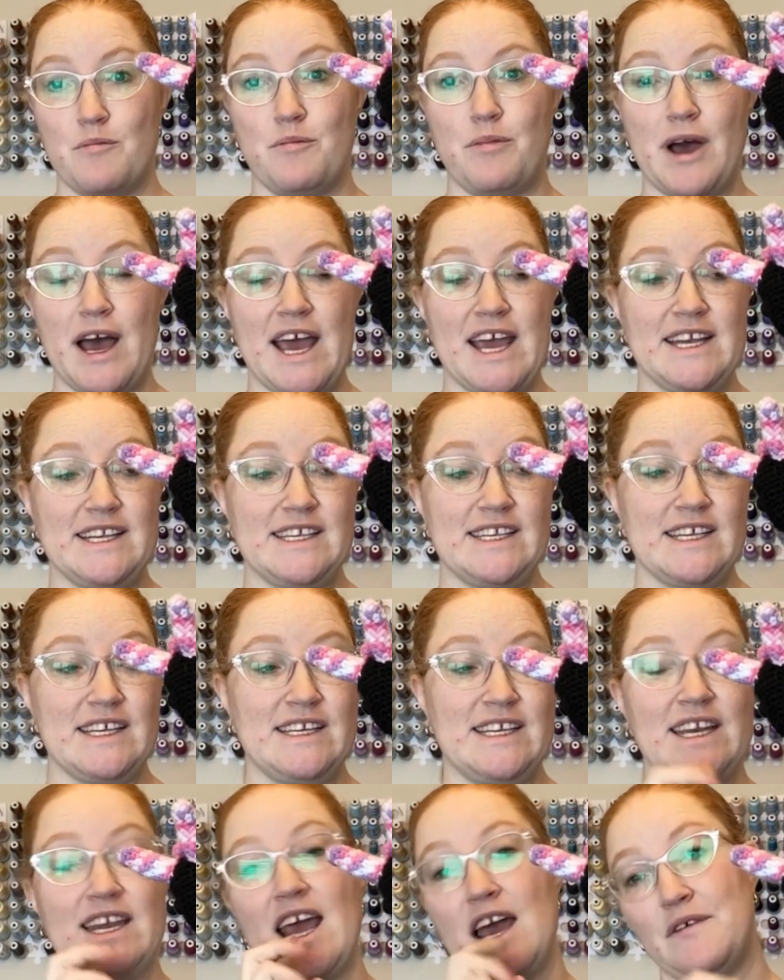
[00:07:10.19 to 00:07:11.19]
but
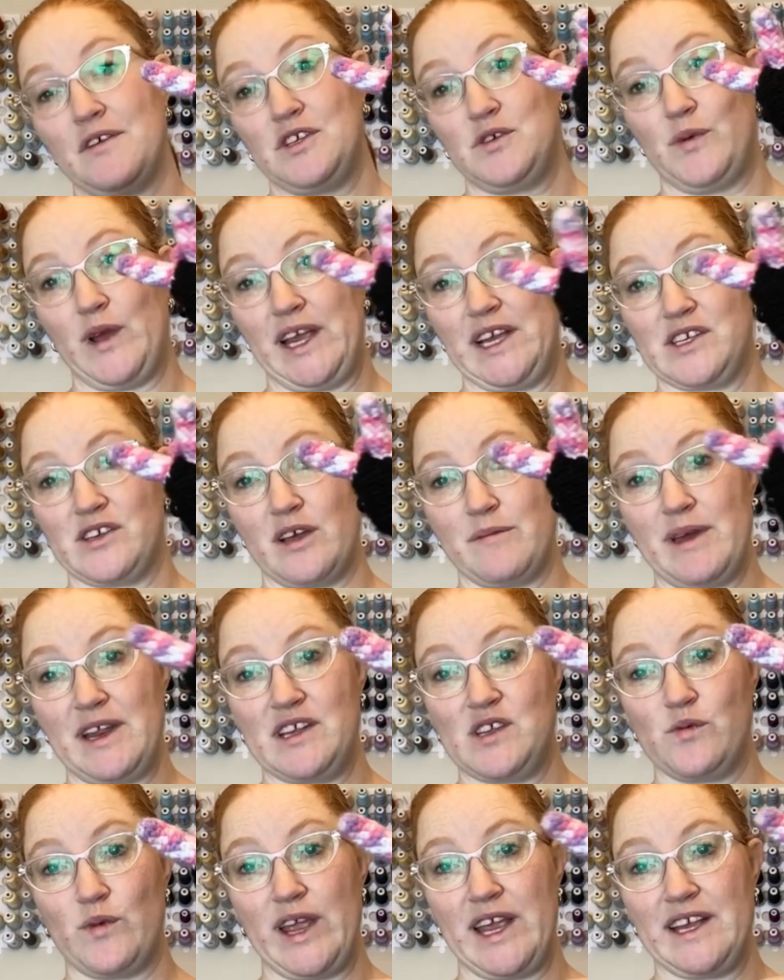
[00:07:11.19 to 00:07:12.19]
didn't have his wings. So I made
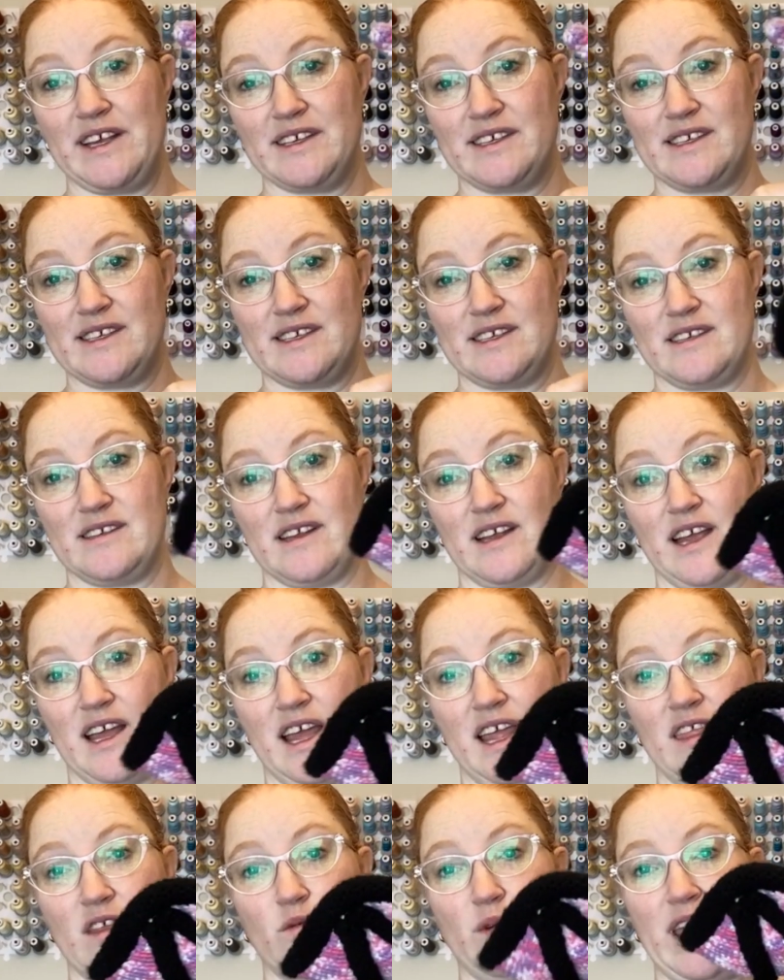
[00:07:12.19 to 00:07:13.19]
his wings
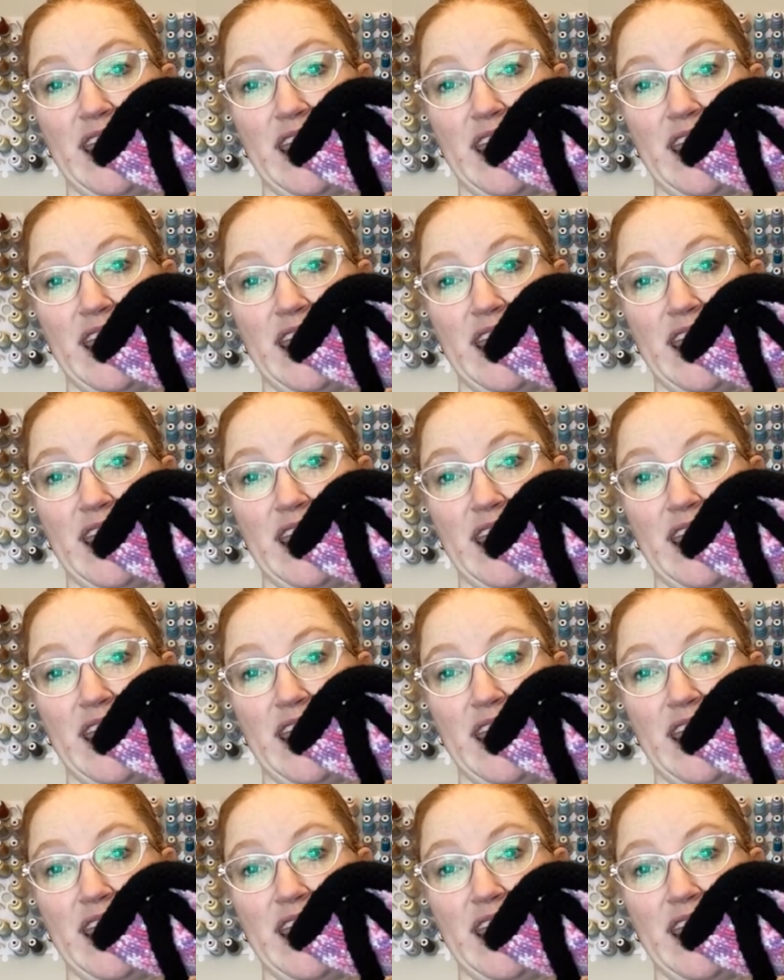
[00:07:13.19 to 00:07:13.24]
in the